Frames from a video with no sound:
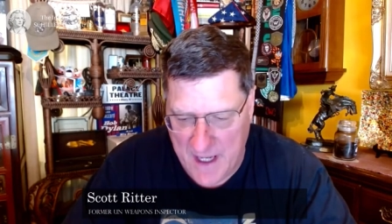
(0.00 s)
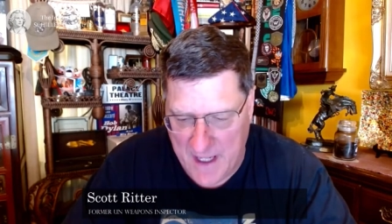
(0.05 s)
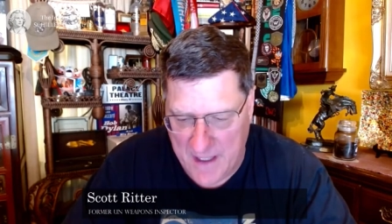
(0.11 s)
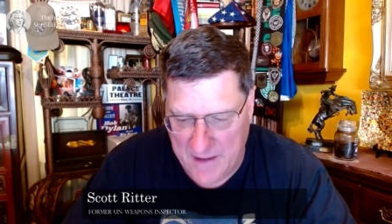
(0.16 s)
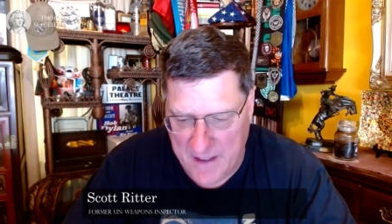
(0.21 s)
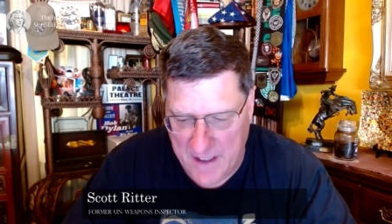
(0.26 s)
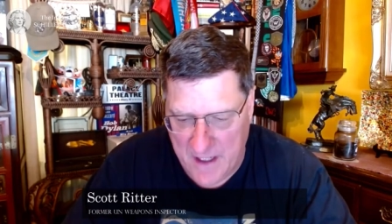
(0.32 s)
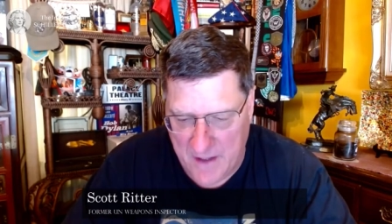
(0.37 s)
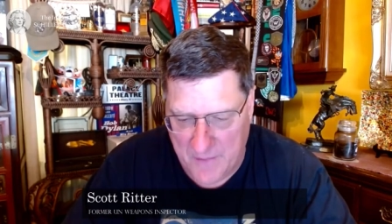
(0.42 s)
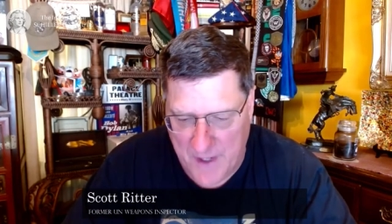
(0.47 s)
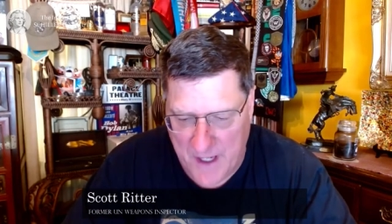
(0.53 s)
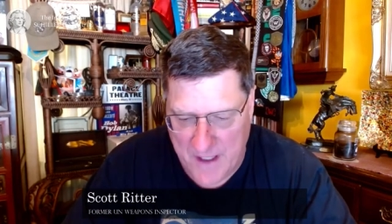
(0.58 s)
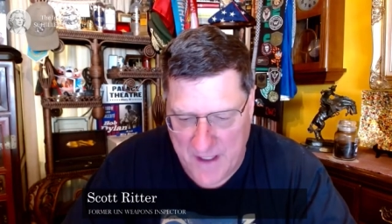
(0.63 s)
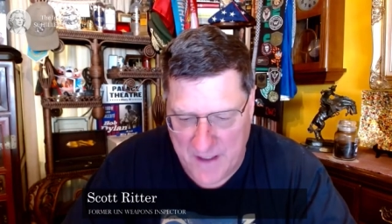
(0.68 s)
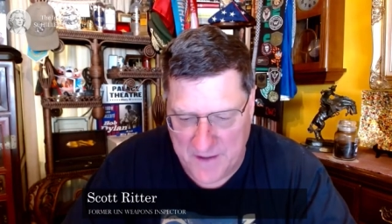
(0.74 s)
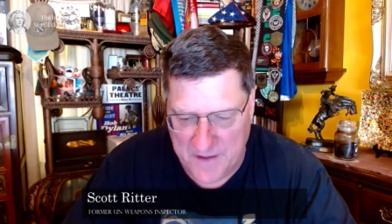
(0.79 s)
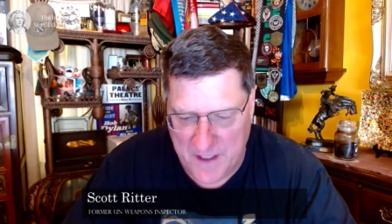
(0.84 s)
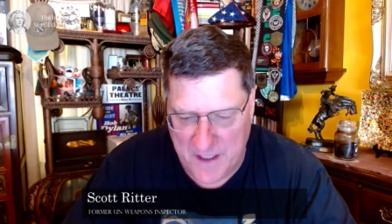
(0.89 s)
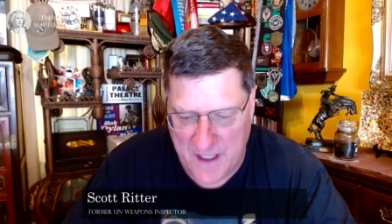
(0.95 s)
And the
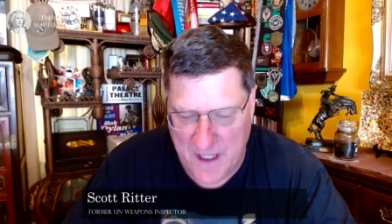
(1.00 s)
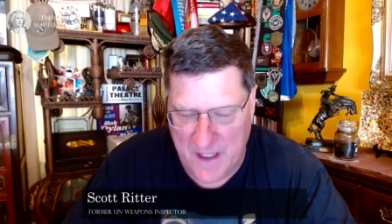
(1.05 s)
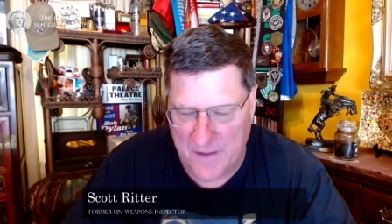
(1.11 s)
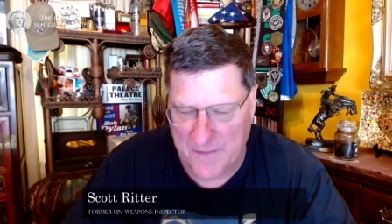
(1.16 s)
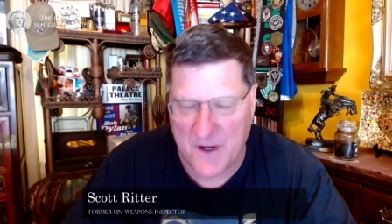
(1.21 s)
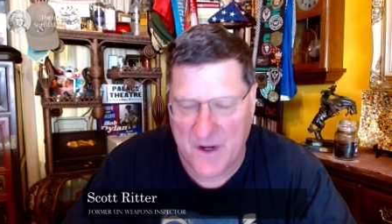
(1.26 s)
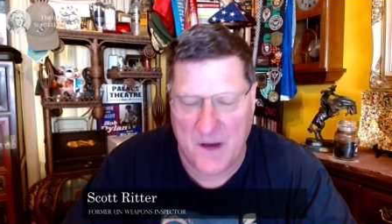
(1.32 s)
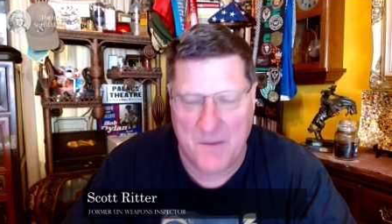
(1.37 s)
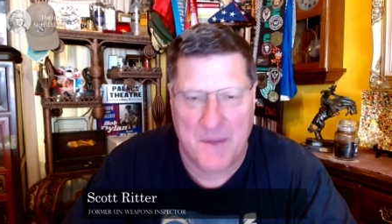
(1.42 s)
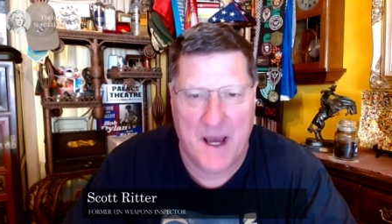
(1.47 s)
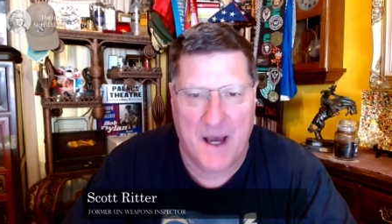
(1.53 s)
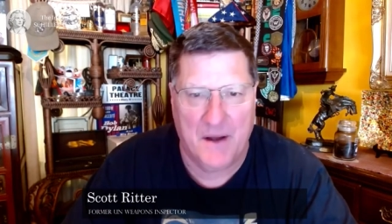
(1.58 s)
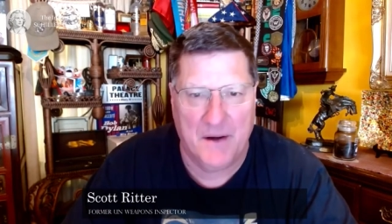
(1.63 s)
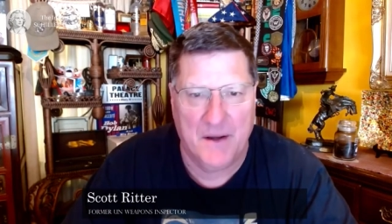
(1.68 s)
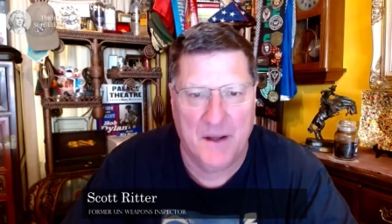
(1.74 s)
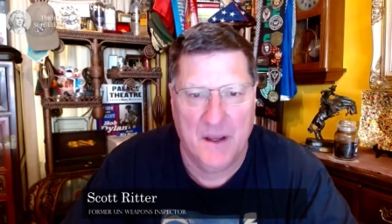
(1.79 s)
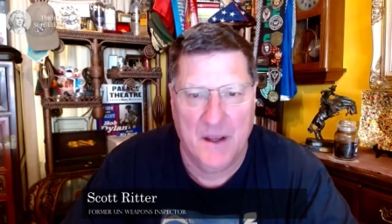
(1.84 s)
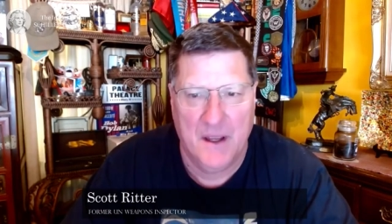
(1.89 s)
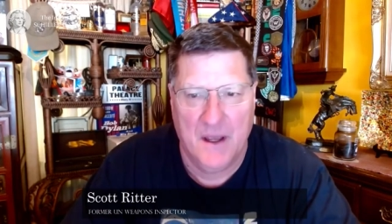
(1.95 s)
Iranians again have come
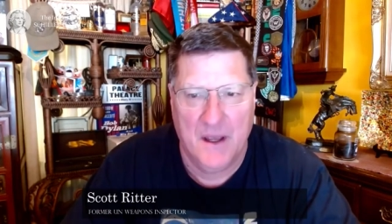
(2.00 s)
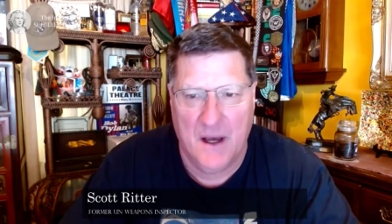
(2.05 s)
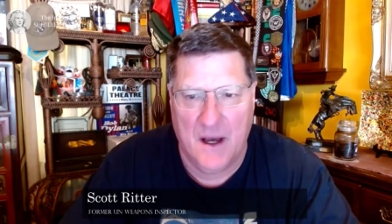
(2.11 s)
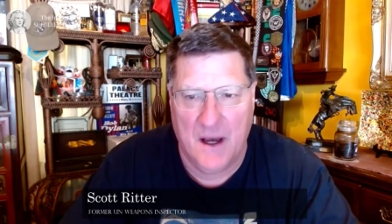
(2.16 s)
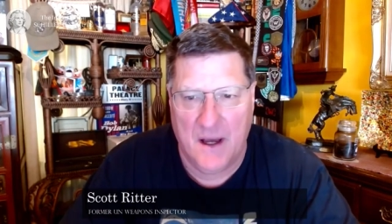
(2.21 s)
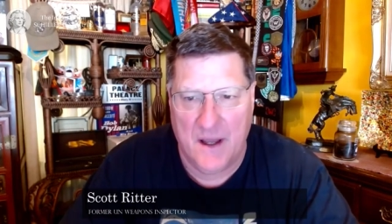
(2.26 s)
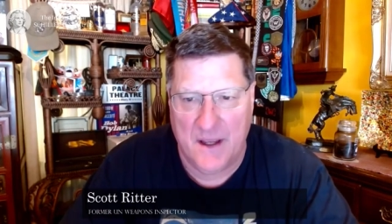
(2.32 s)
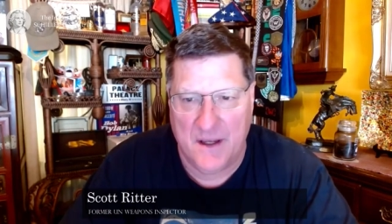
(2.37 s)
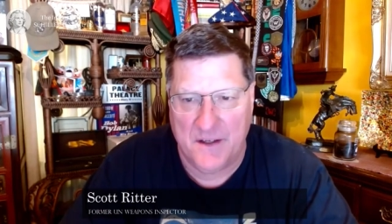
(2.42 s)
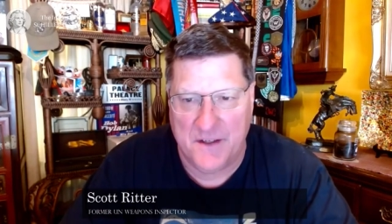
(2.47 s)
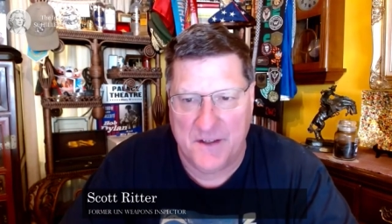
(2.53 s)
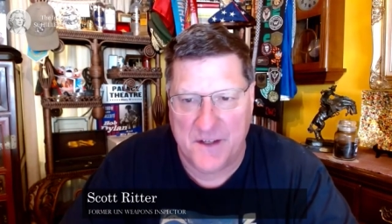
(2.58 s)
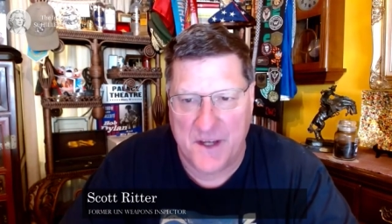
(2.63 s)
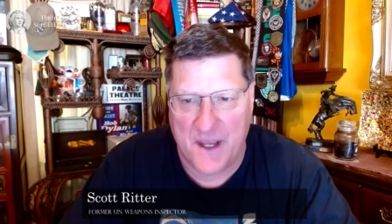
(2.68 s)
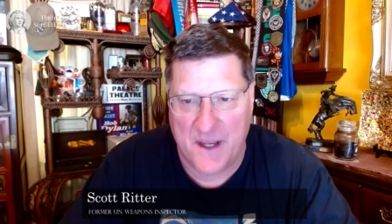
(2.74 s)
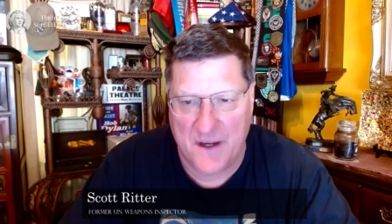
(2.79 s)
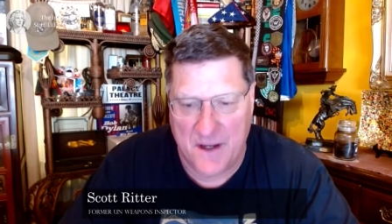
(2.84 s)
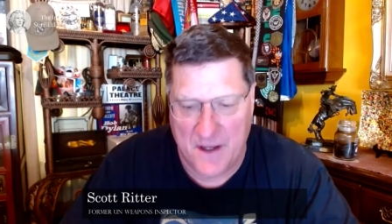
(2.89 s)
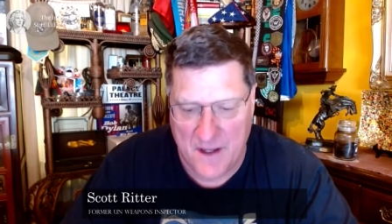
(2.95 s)
out uh, and
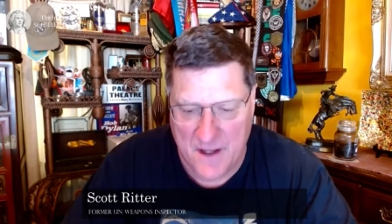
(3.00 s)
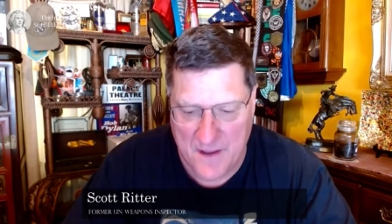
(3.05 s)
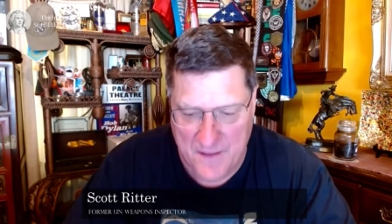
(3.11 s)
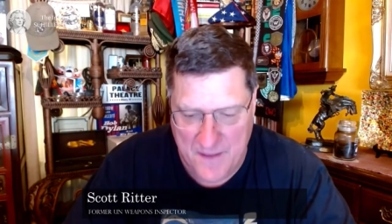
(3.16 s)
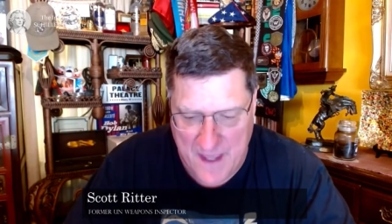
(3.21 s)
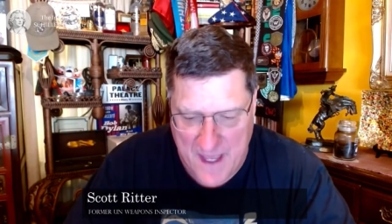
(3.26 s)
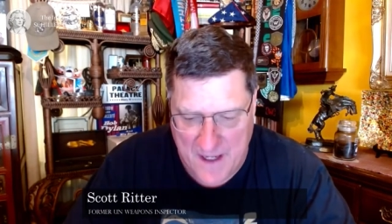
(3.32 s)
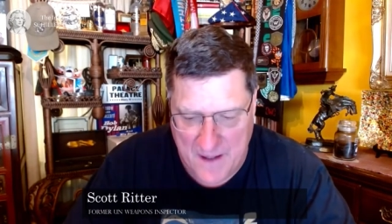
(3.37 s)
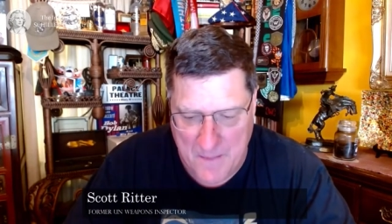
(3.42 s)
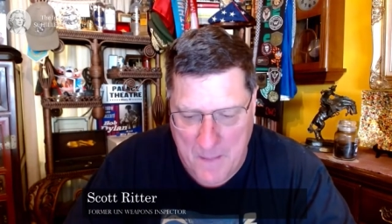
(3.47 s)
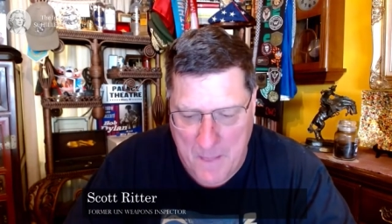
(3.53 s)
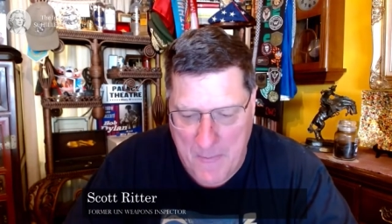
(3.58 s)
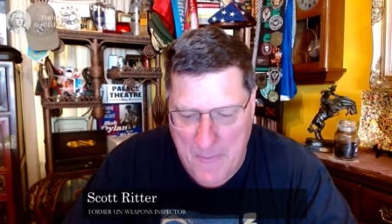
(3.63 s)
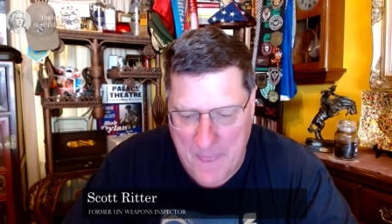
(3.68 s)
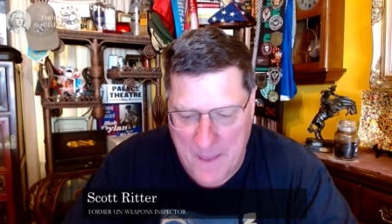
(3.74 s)
said that